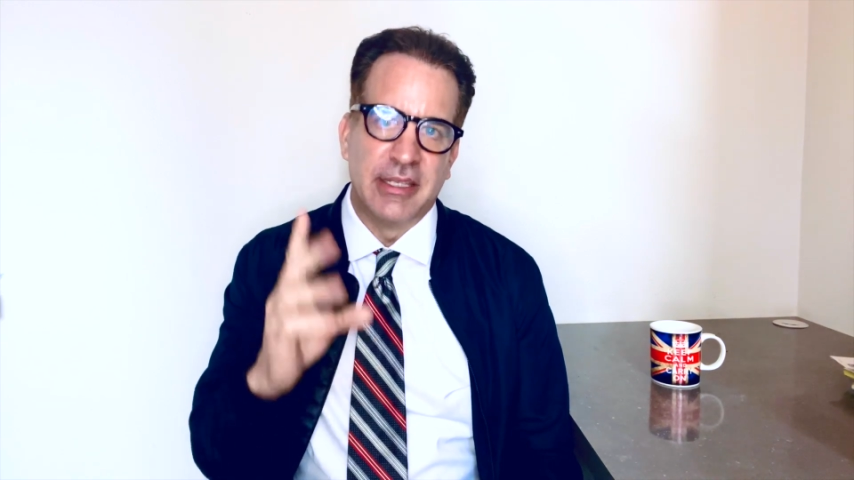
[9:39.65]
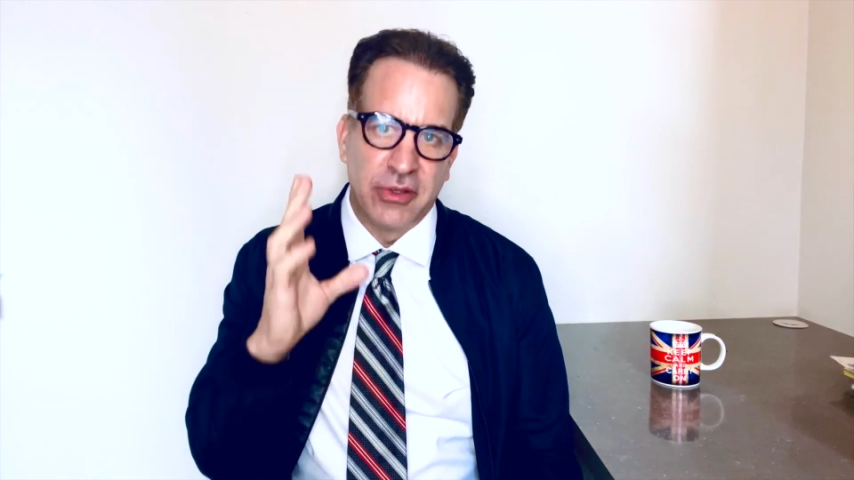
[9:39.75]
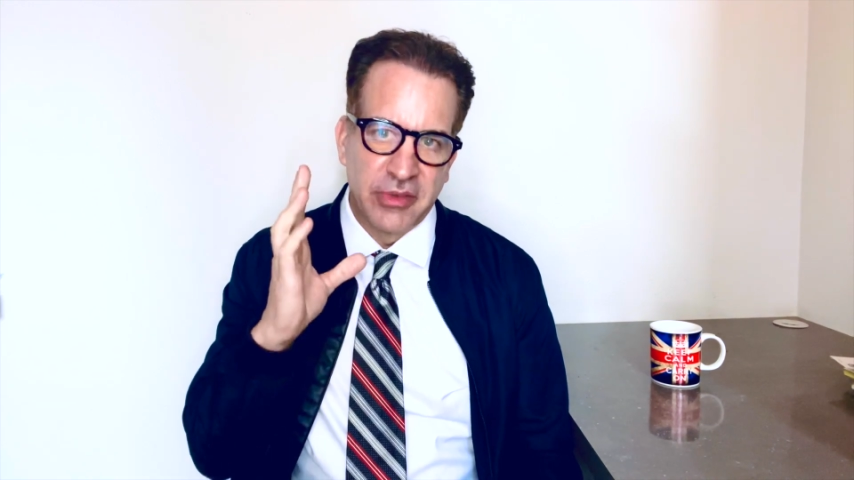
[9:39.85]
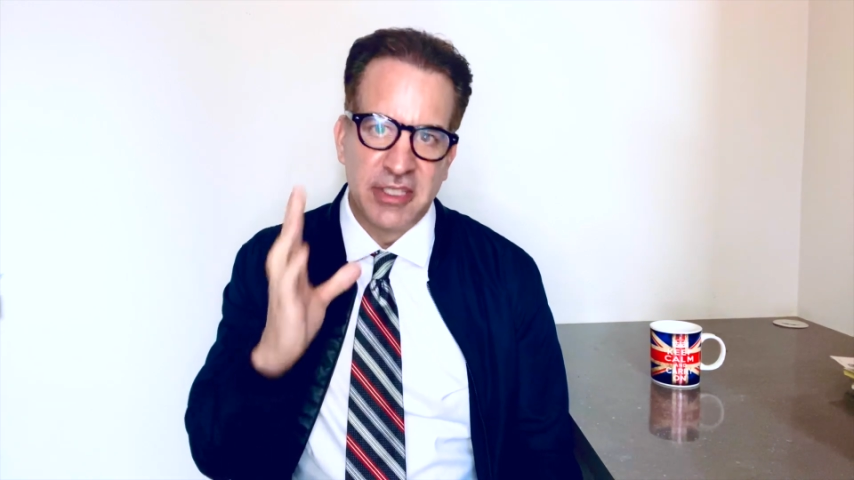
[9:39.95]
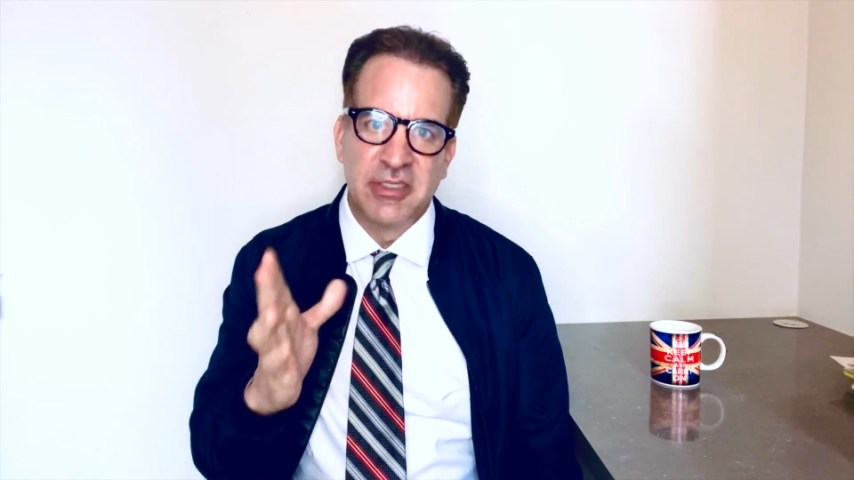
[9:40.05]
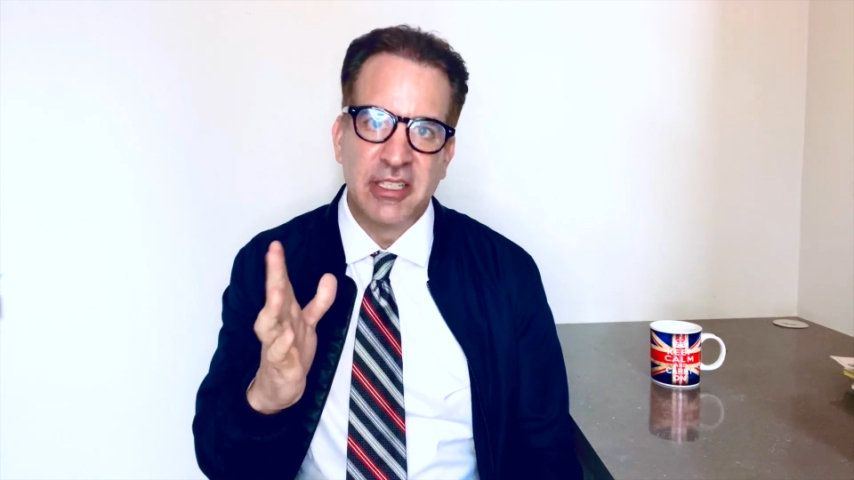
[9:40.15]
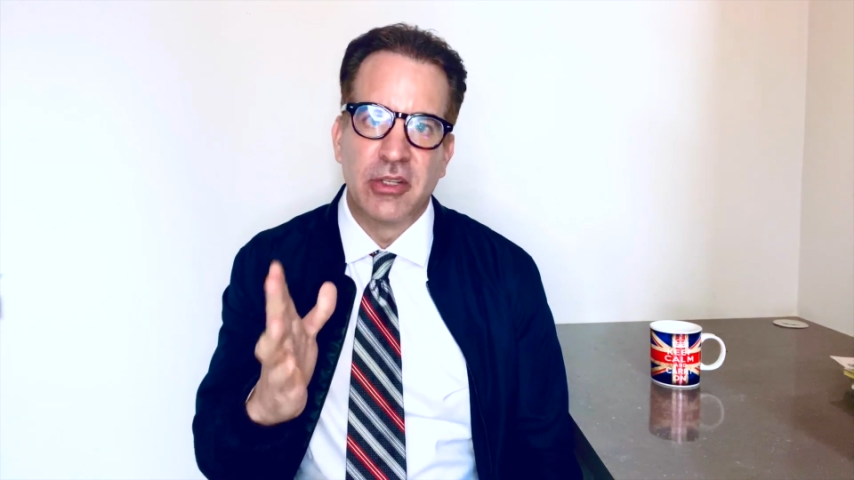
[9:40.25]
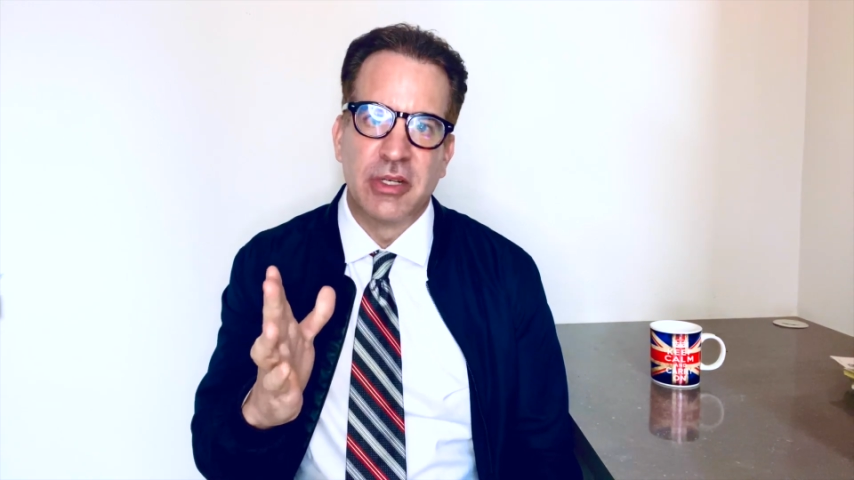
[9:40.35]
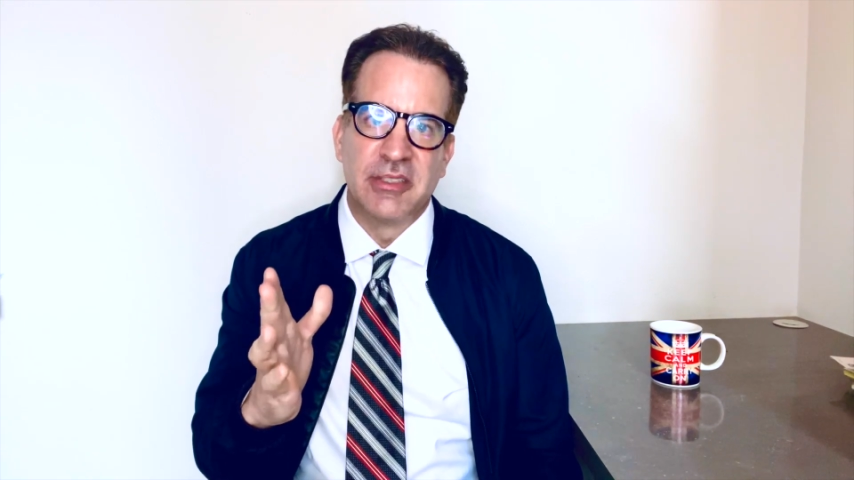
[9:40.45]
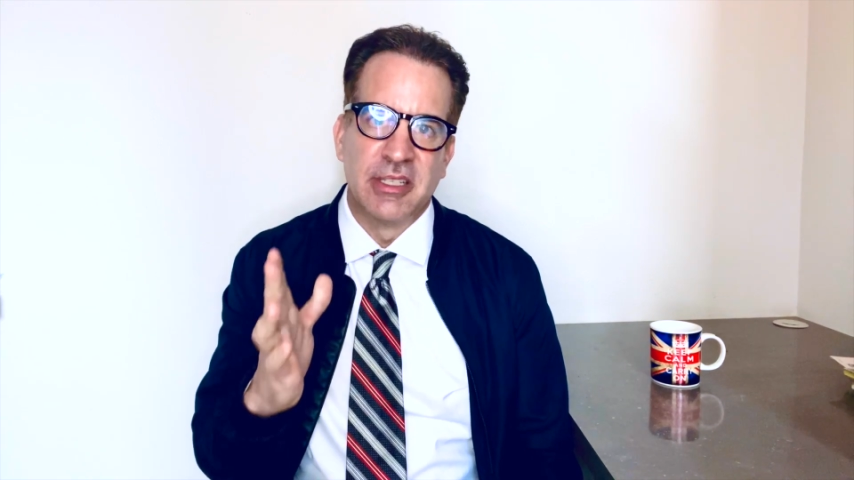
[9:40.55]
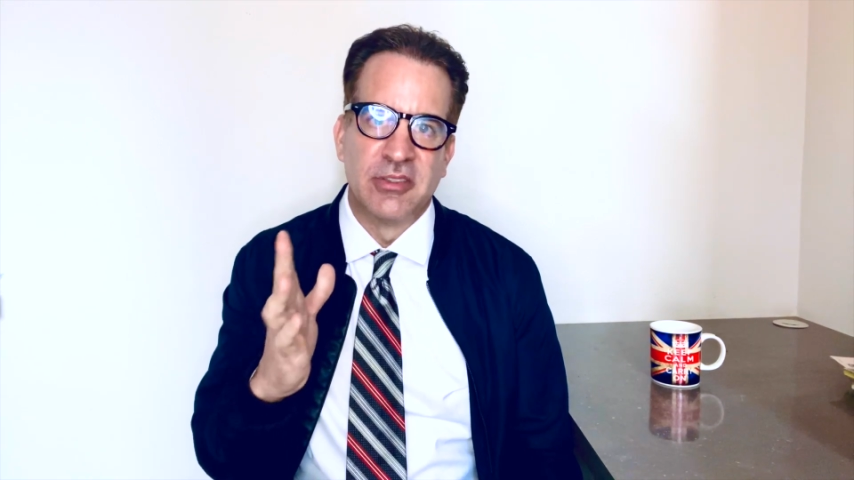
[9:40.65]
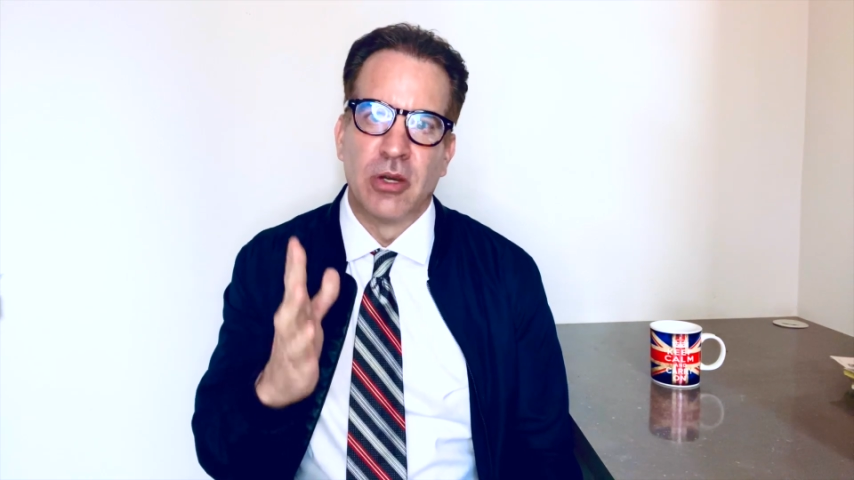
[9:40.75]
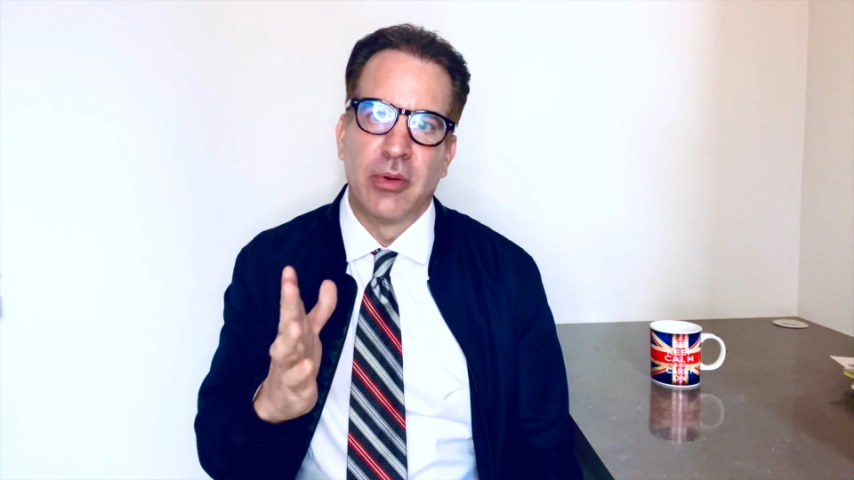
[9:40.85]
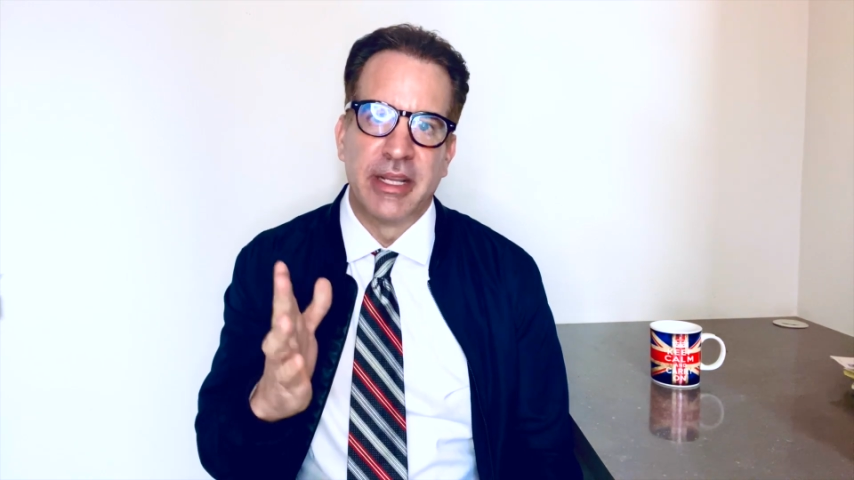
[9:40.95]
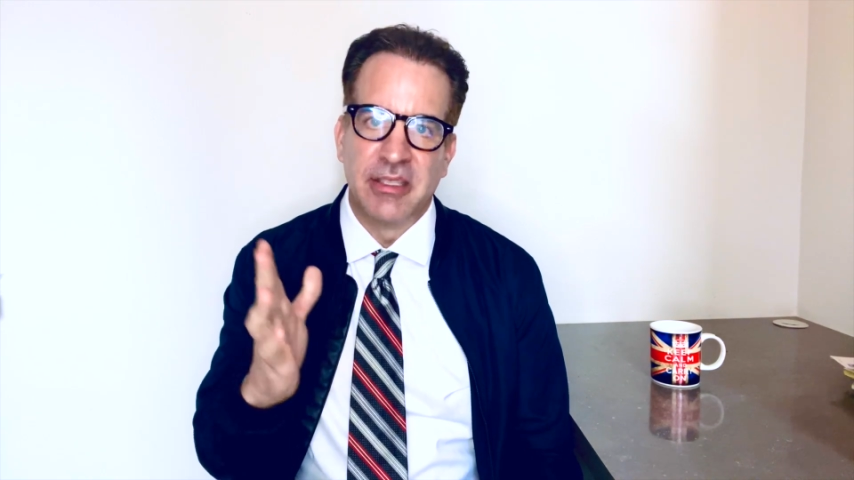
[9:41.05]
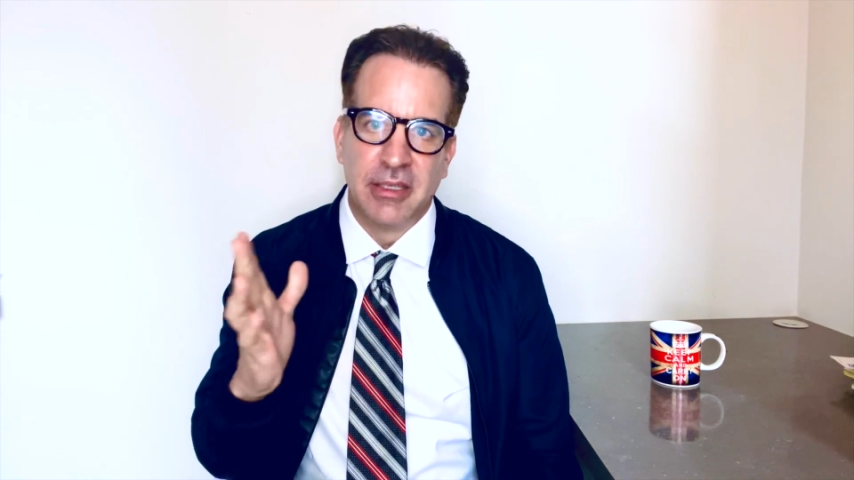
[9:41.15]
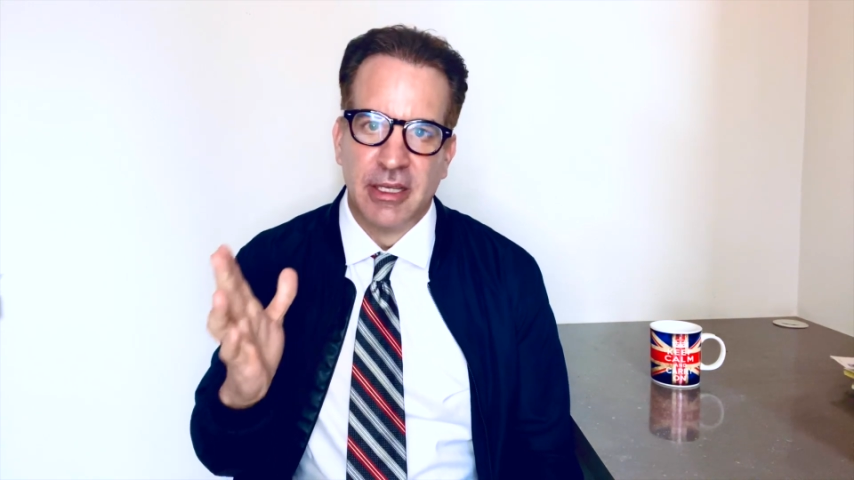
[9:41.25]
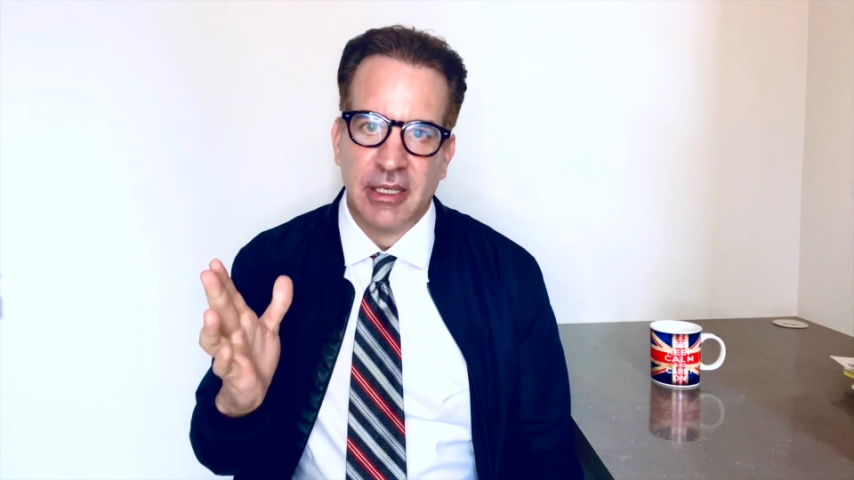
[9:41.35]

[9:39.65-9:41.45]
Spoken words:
You know, this increase has already